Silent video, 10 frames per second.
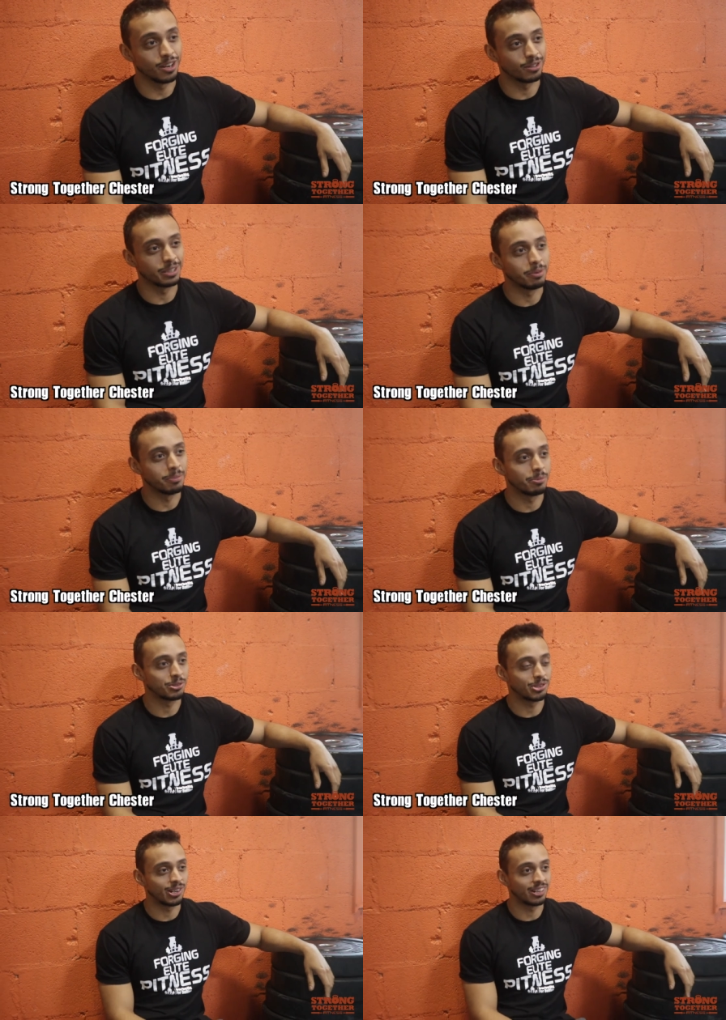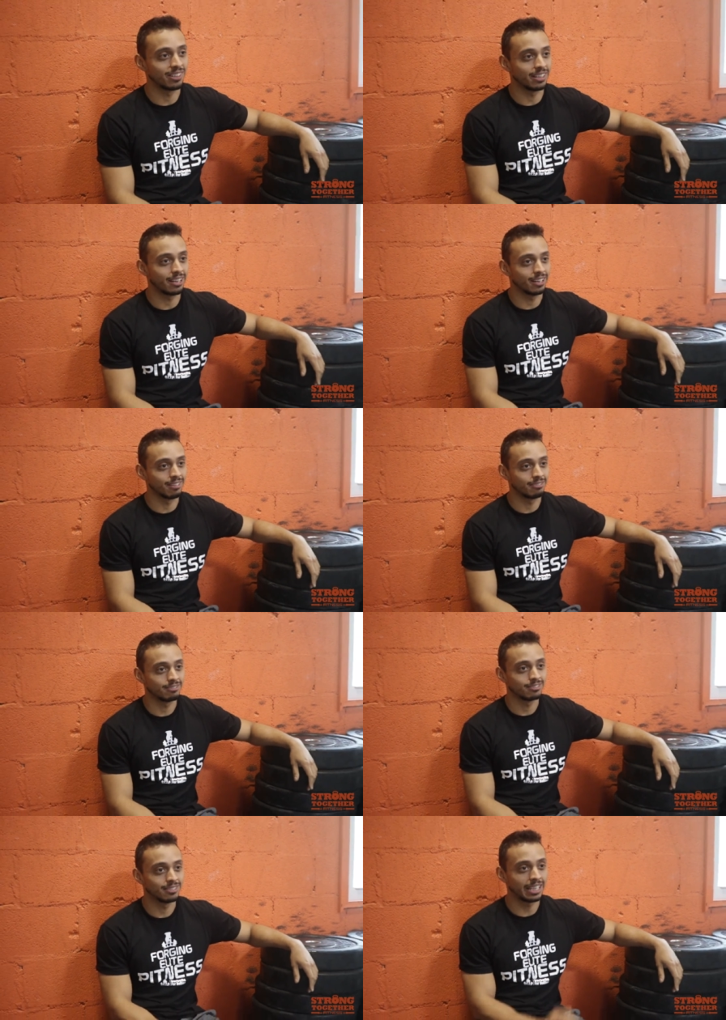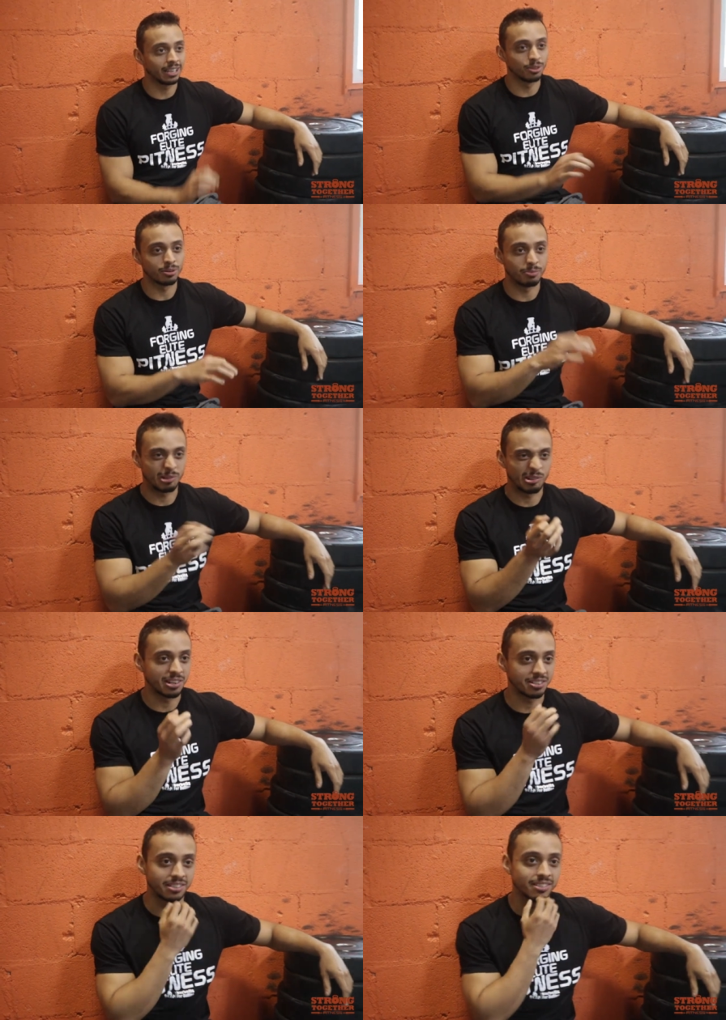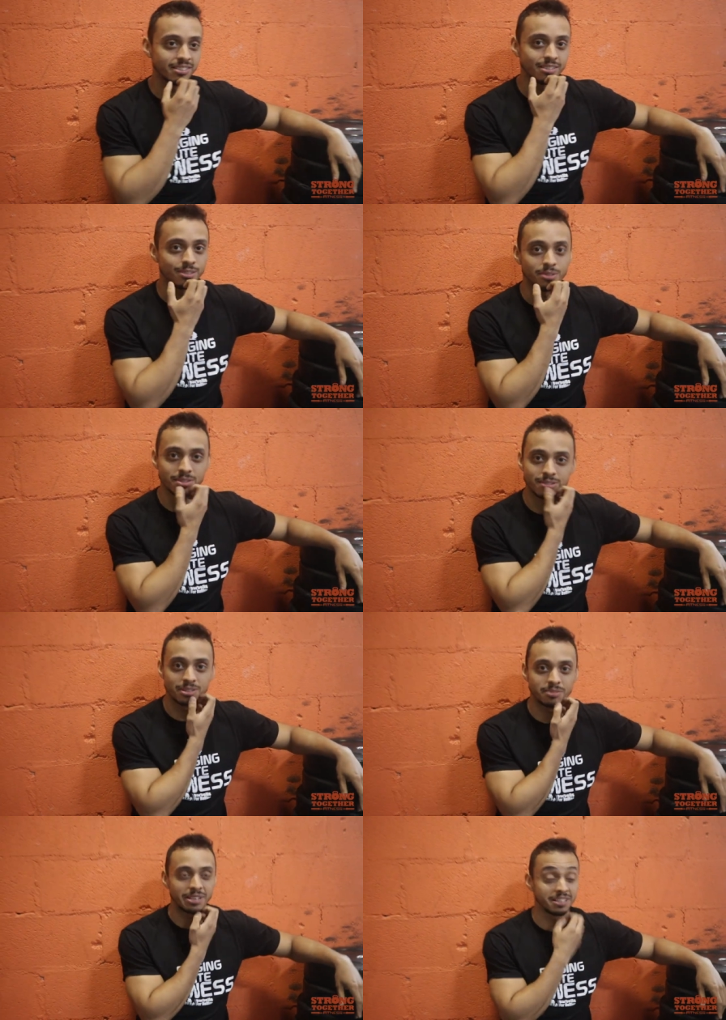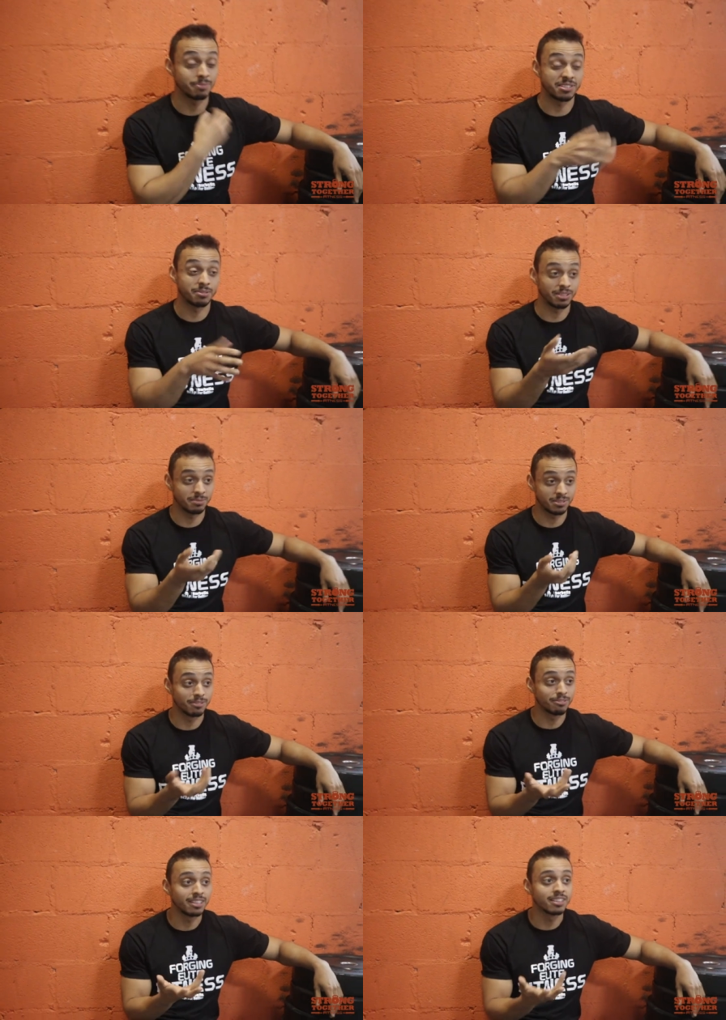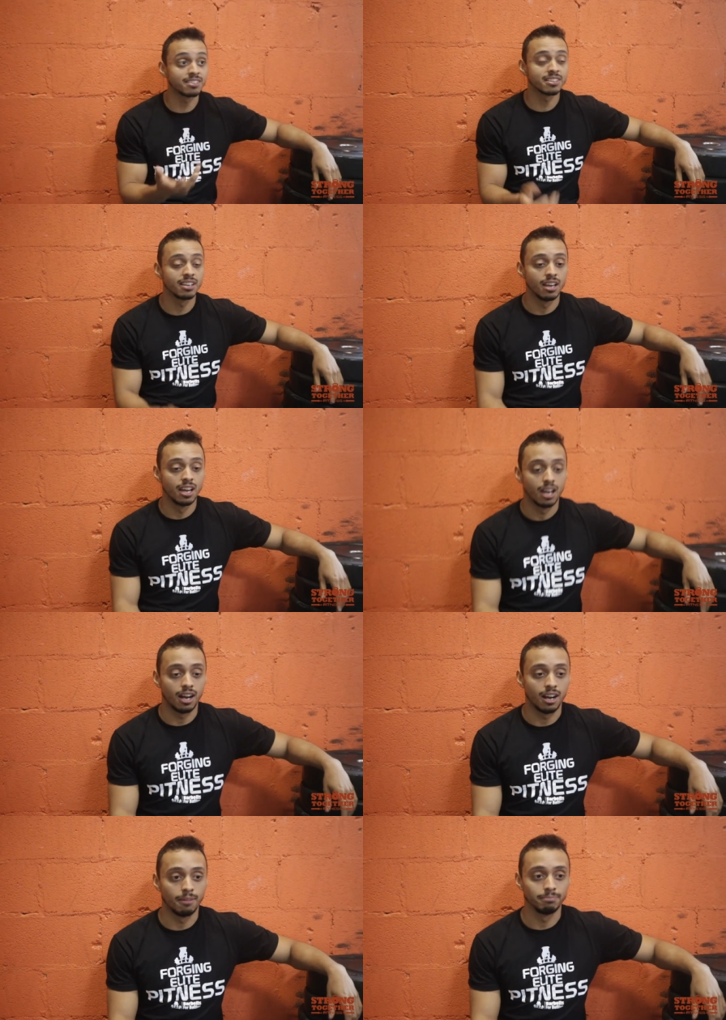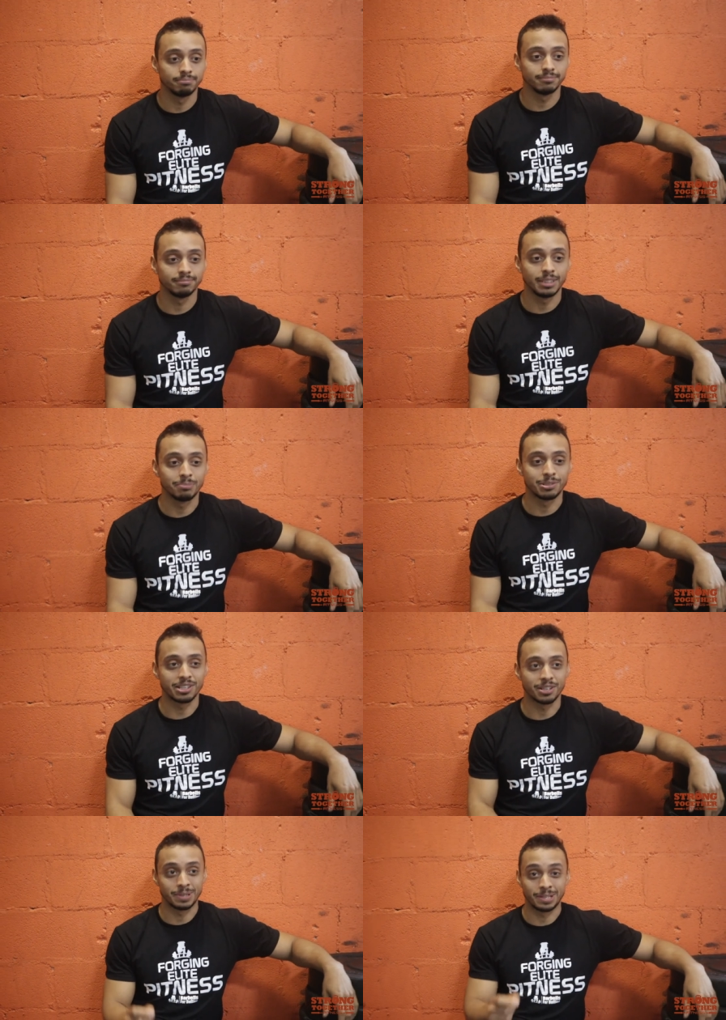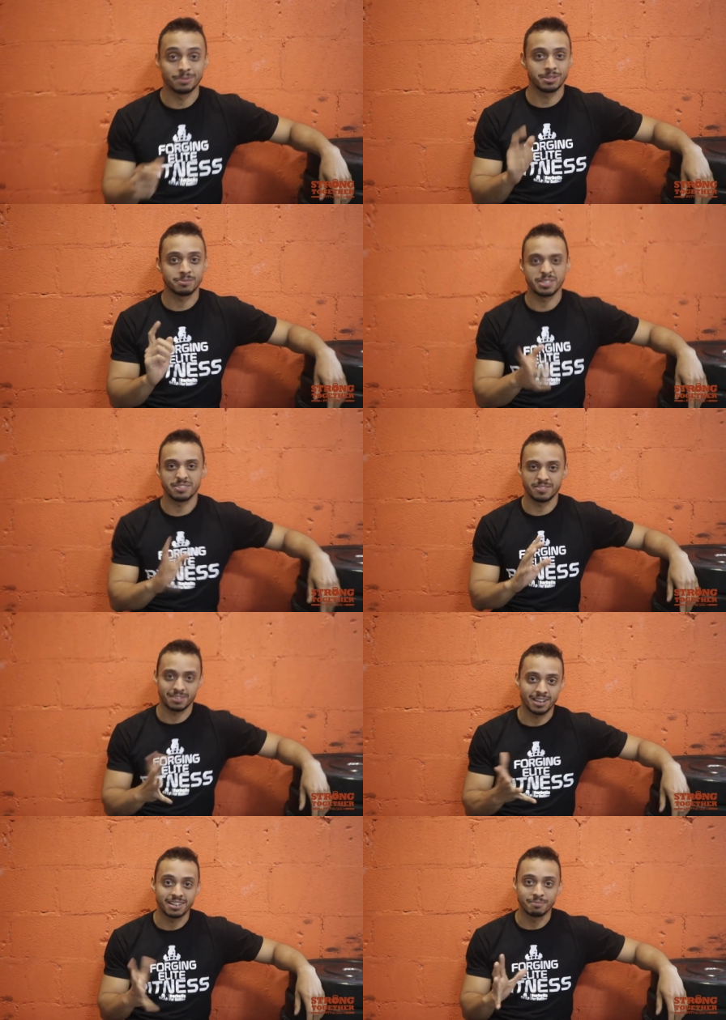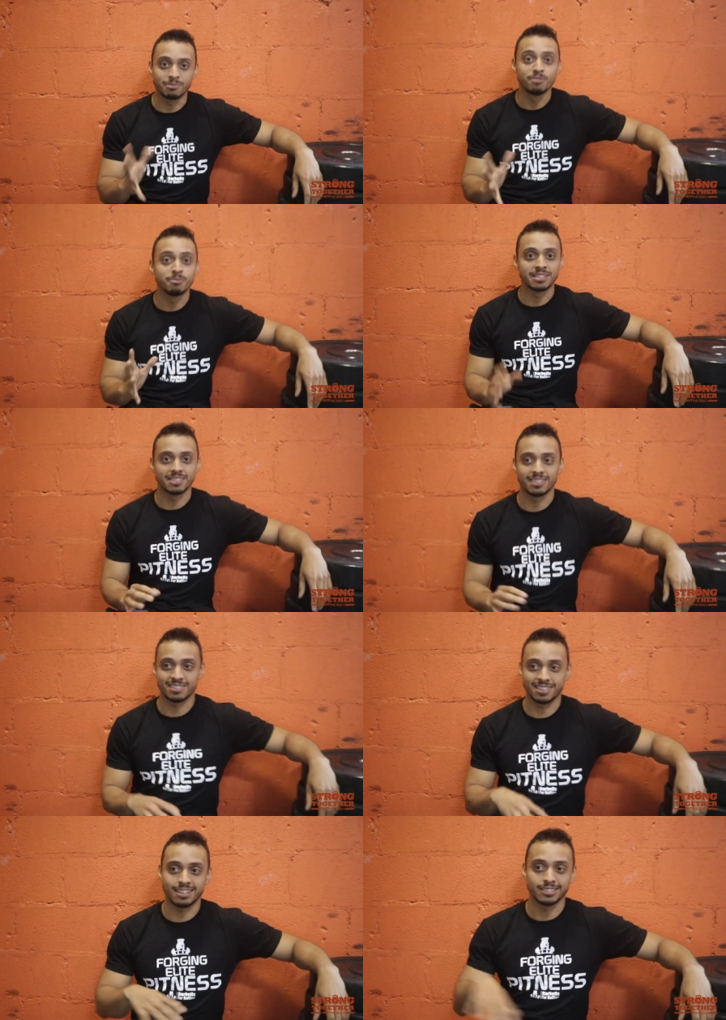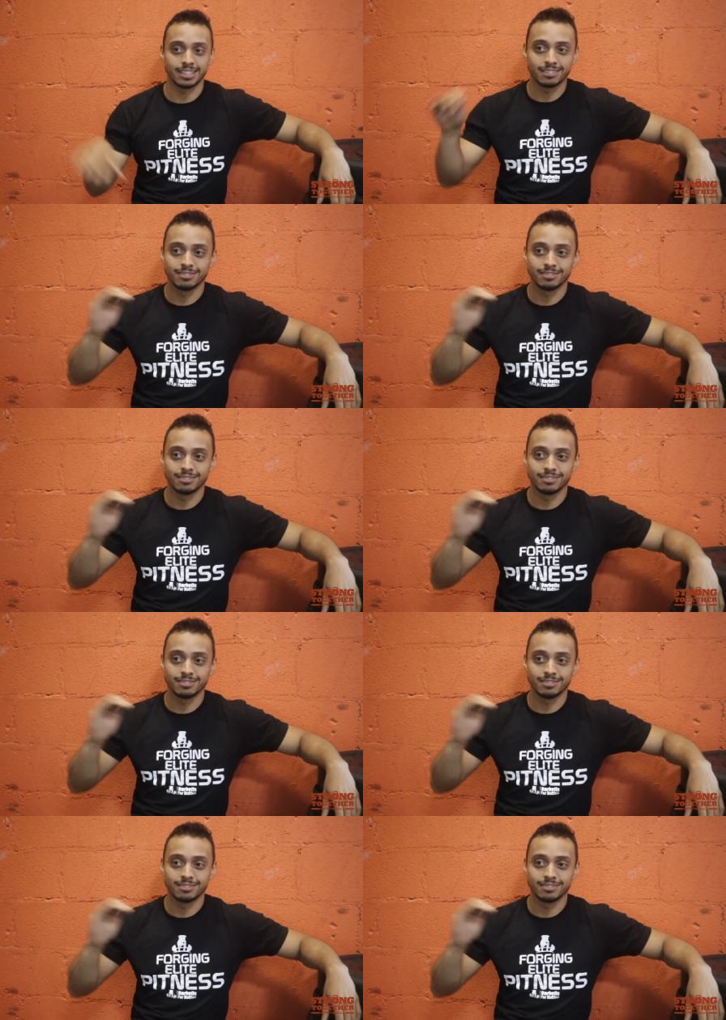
generally when people start here, they kind of they go through a progression, so so to speak, especially when it comes to their fitness. Um, in particular, when it comes to specific kind of movements, and there's kind of like